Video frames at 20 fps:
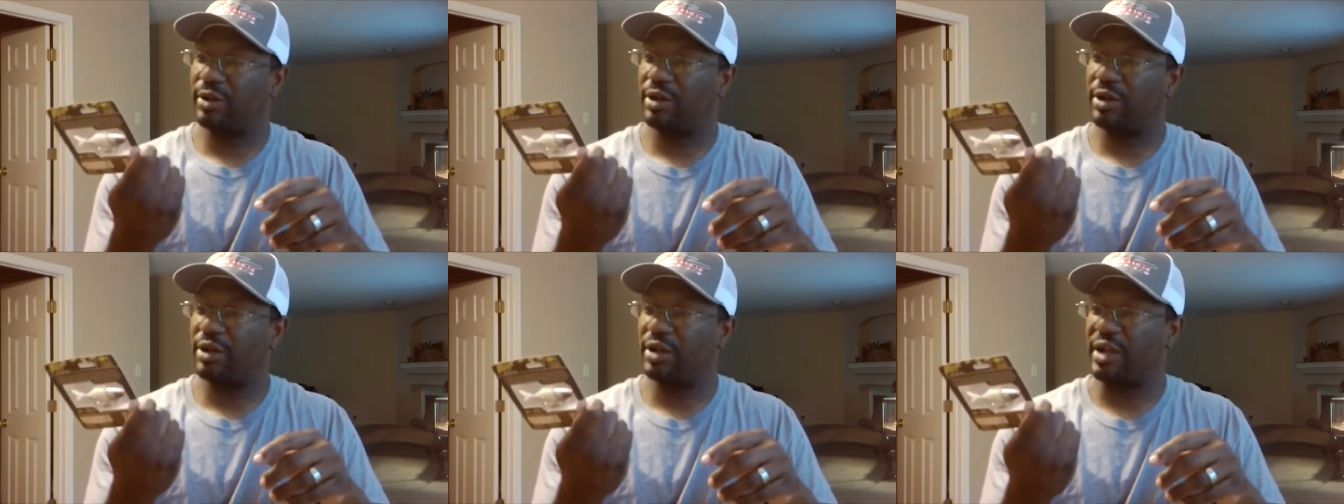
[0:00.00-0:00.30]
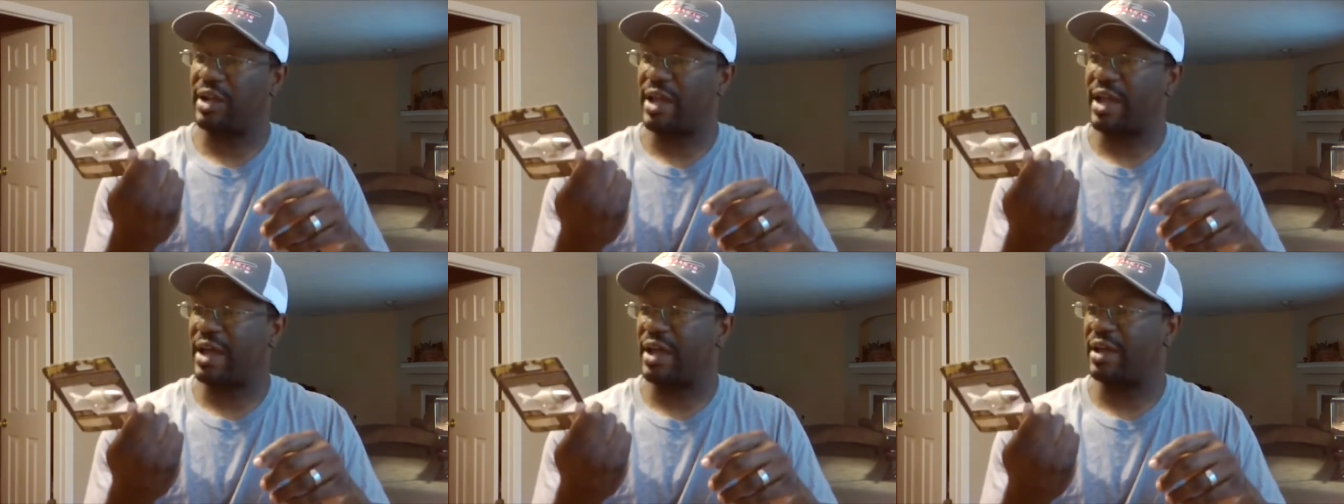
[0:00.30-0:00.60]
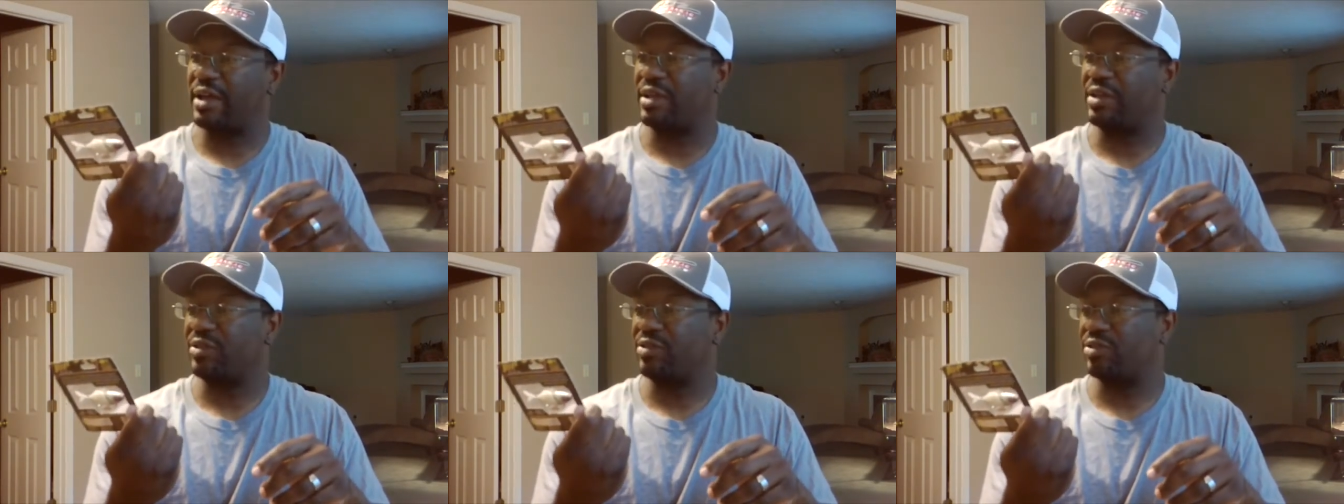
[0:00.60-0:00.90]
and the
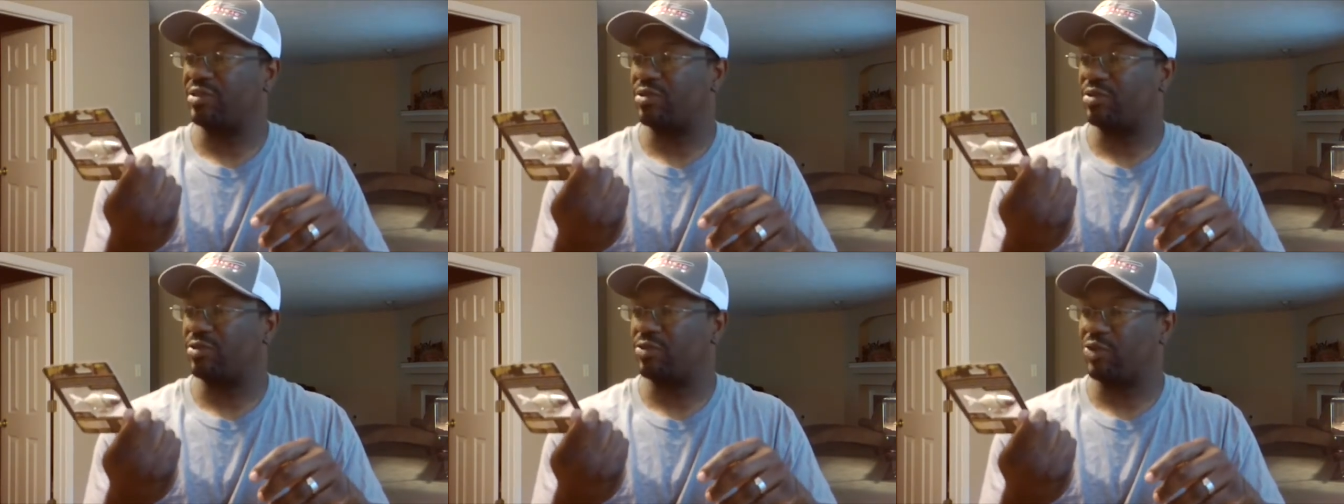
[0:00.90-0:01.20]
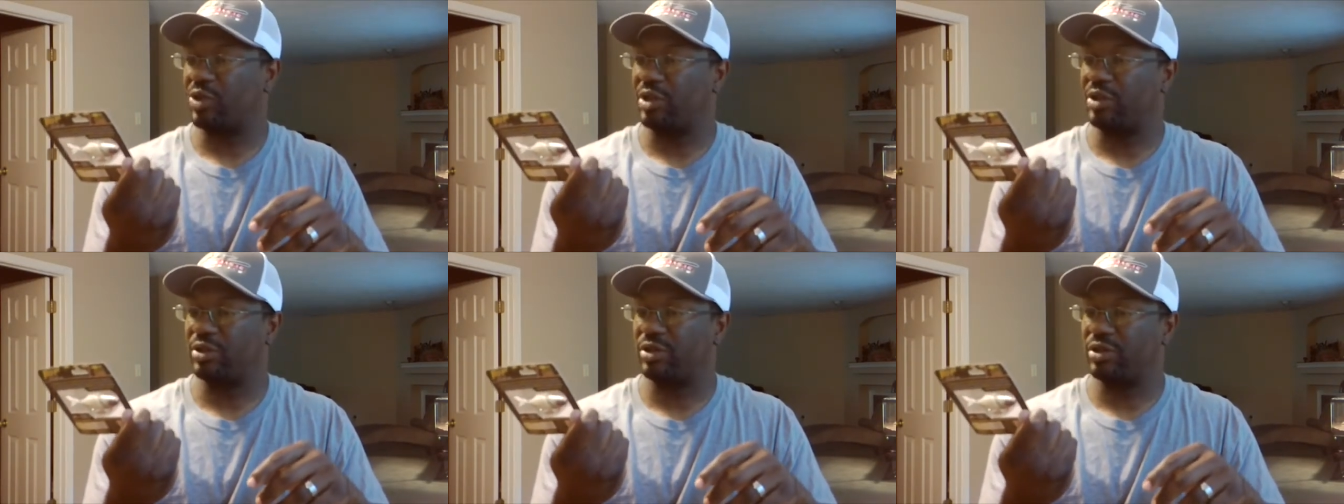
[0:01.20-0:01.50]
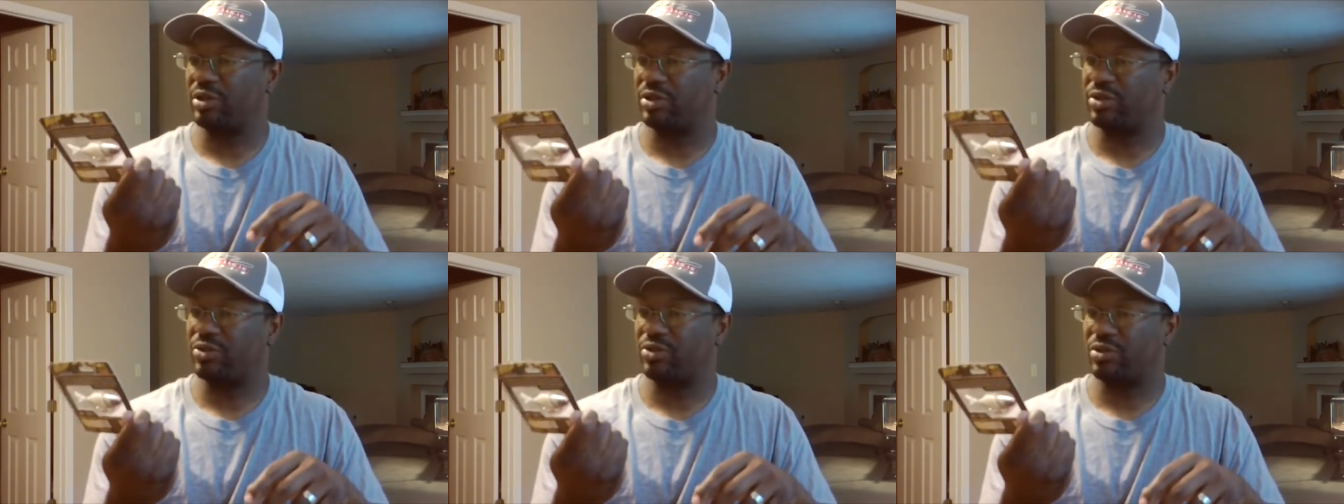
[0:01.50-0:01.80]
eyes the way it
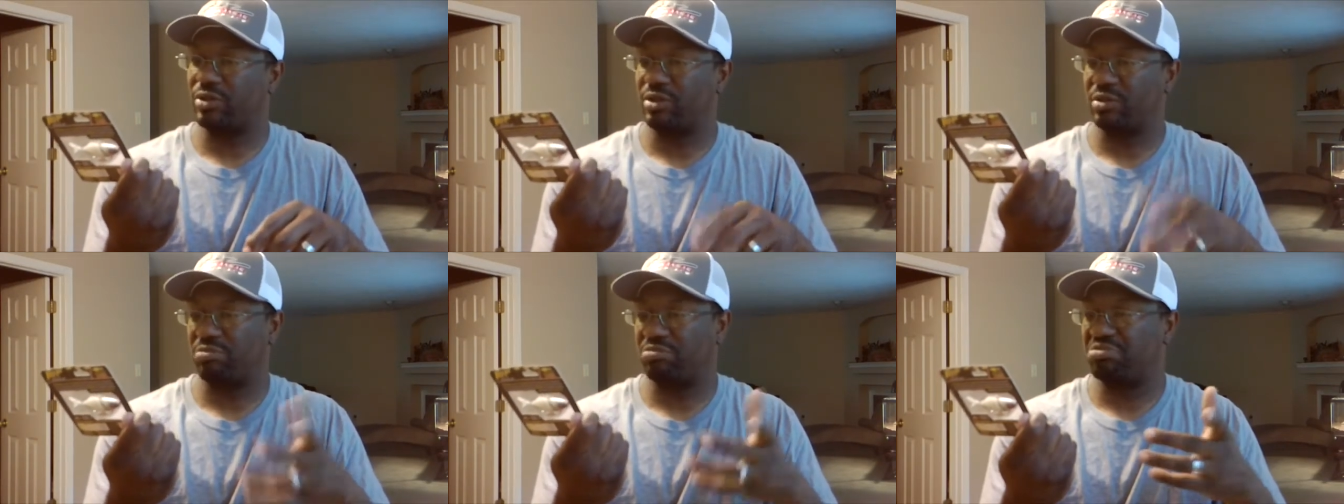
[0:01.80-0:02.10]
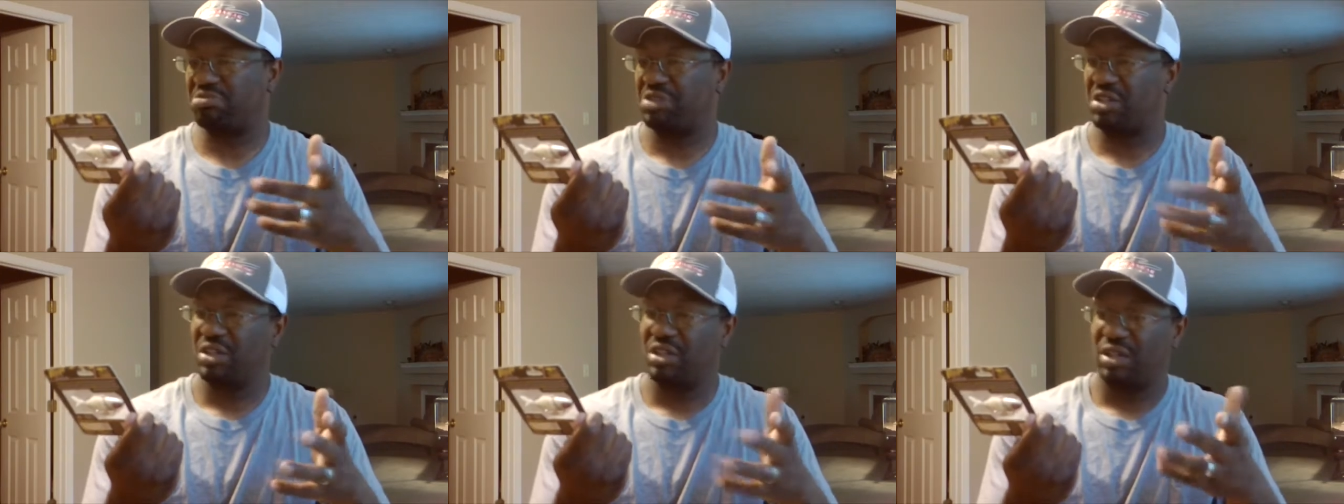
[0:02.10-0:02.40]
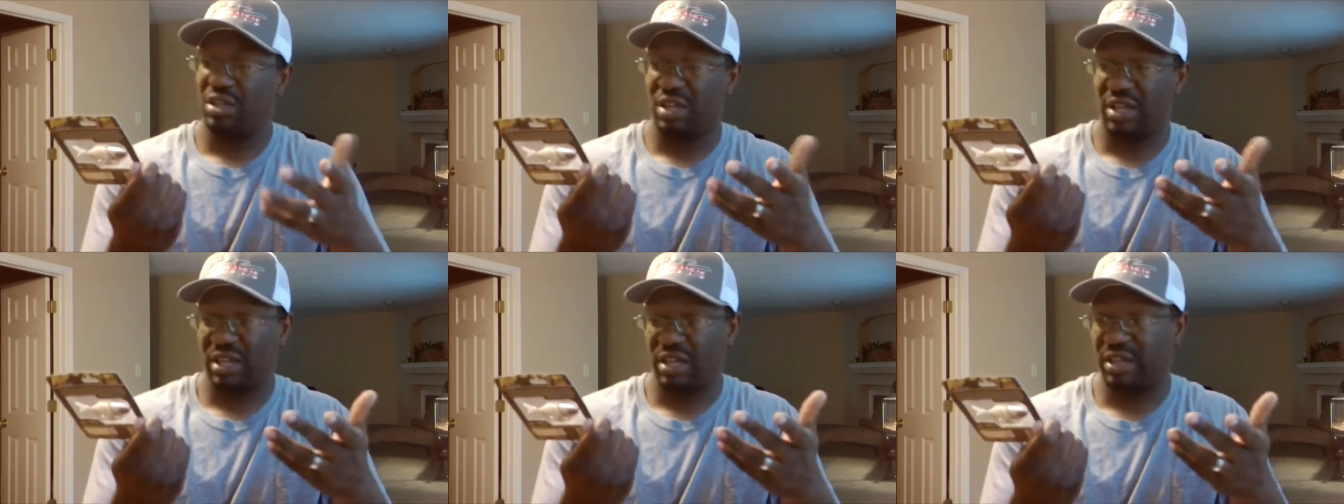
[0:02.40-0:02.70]
looks
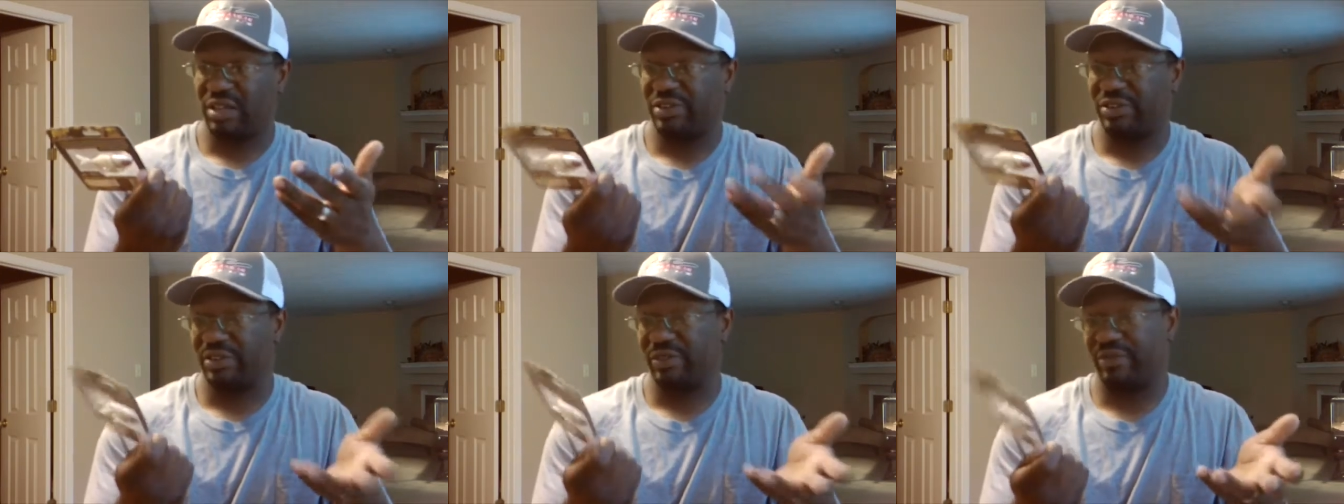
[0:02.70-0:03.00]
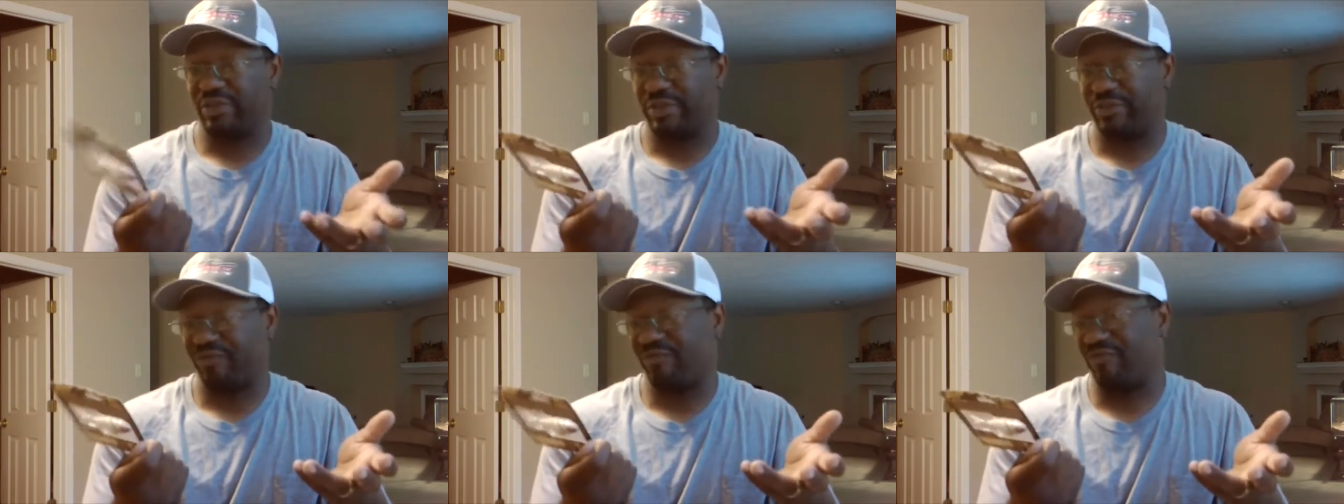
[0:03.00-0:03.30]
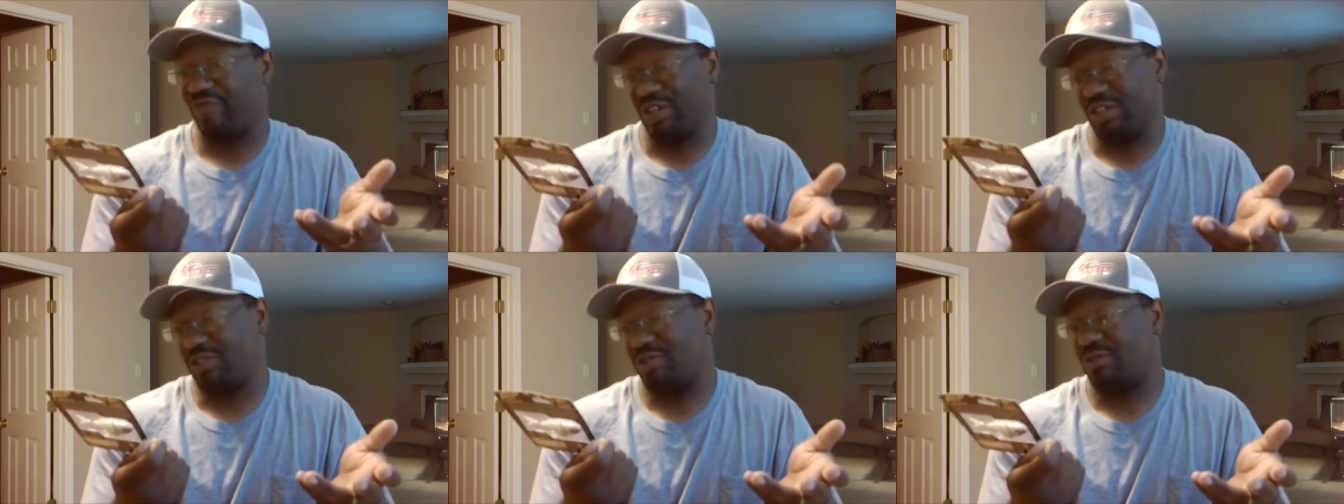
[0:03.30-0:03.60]
I guess if a
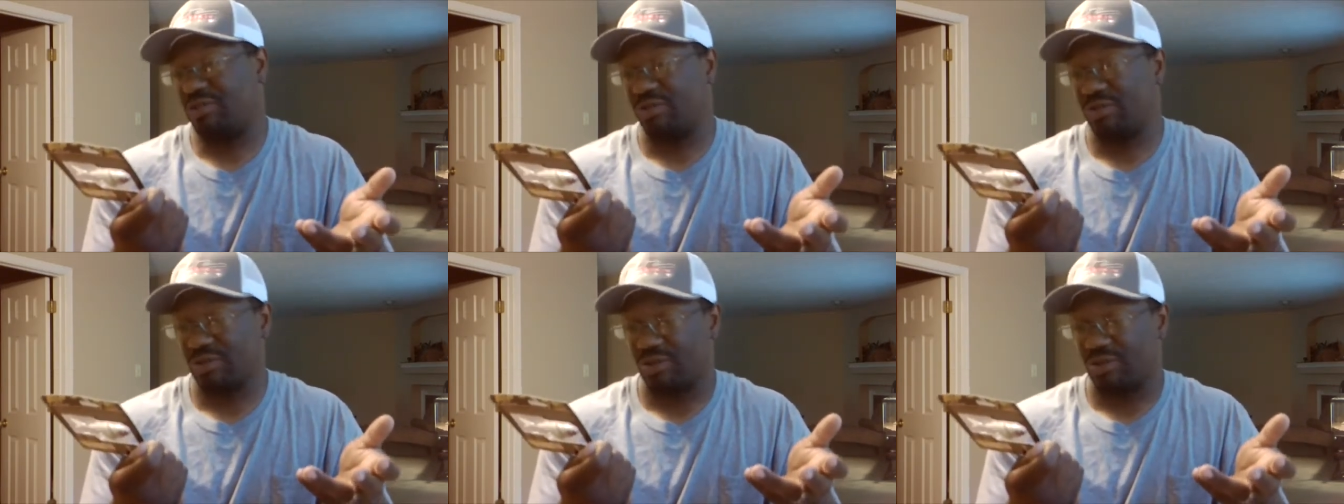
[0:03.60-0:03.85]
fish